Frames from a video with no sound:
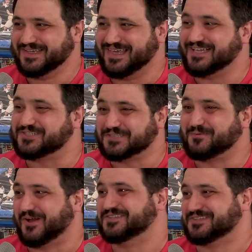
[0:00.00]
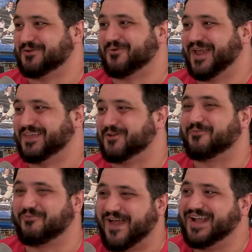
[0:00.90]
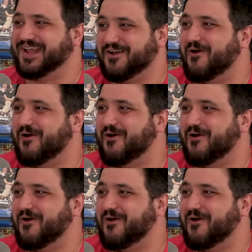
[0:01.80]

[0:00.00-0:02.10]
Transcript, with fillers: he just wants the ring. They're fighting